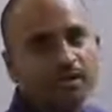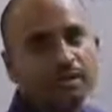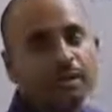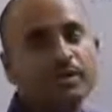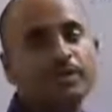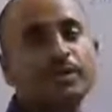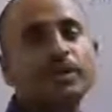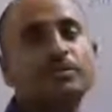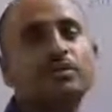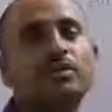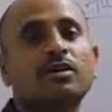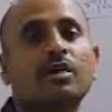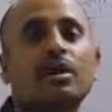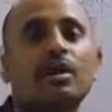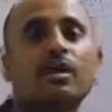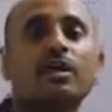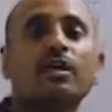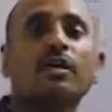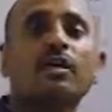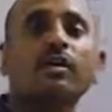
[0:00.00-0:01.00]
That means
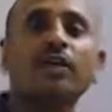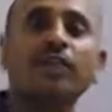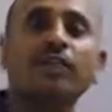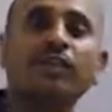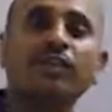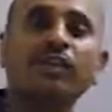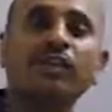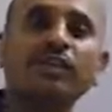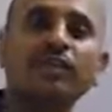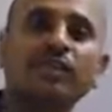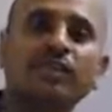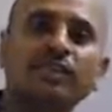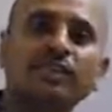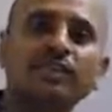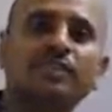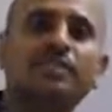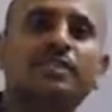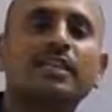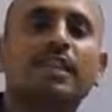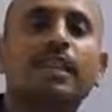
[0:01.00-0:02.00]
all living
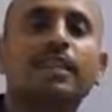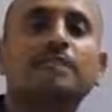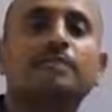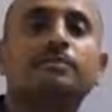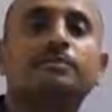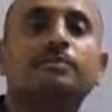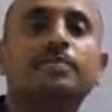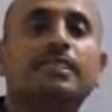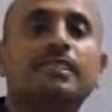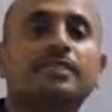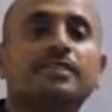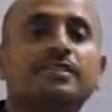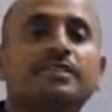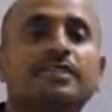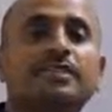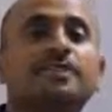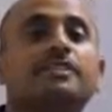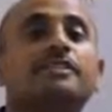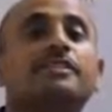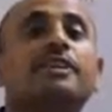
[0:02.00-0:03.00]
things
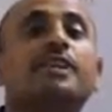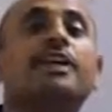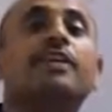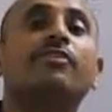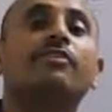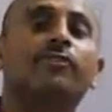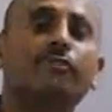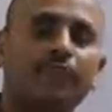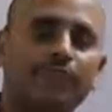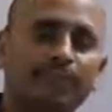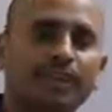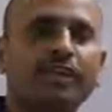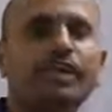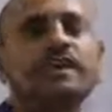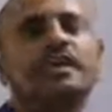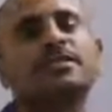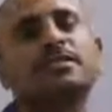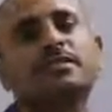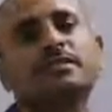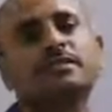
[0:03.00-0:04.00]
expresses their
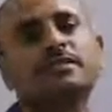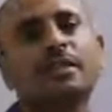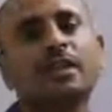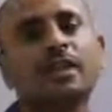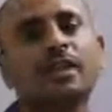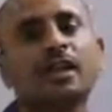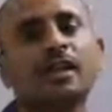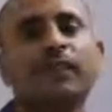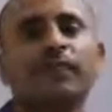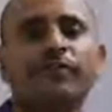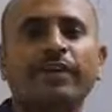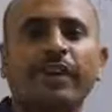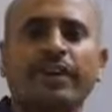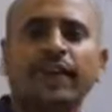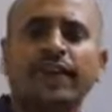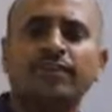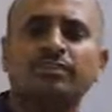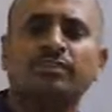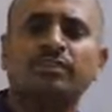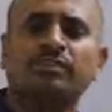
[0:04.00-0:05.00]
feelings,
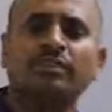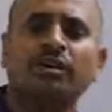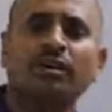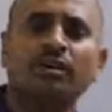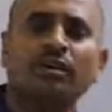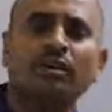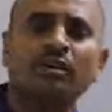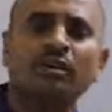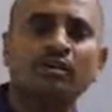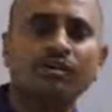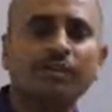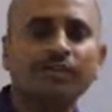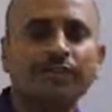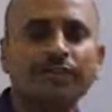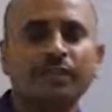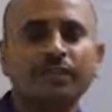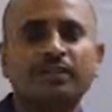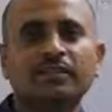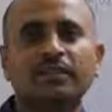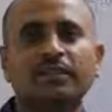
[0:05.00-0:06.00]
whereas
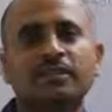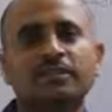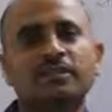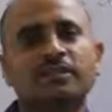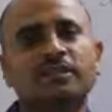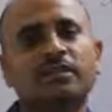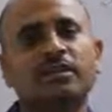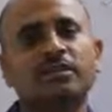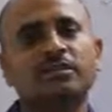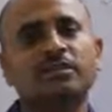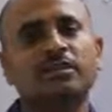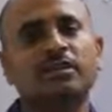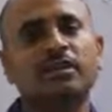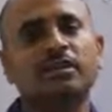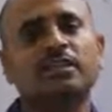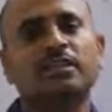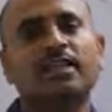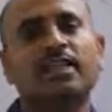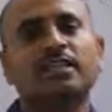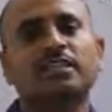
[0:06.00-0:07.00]
non-living things does
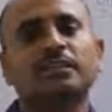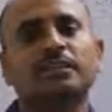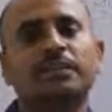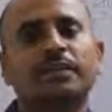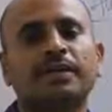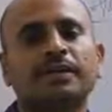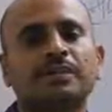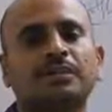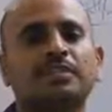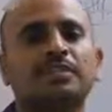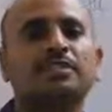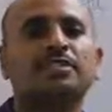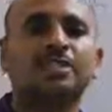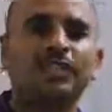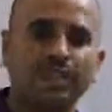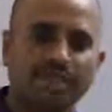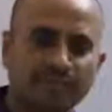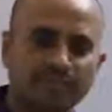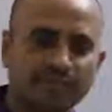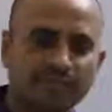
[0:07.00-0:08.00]
not expresses
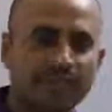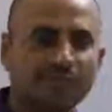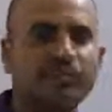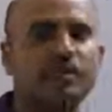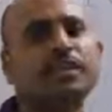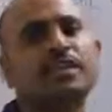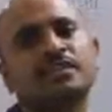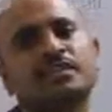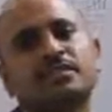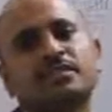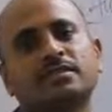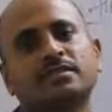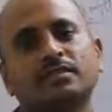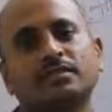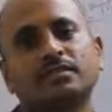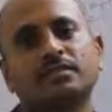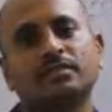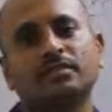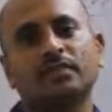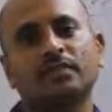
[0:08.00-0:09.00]
any feelings.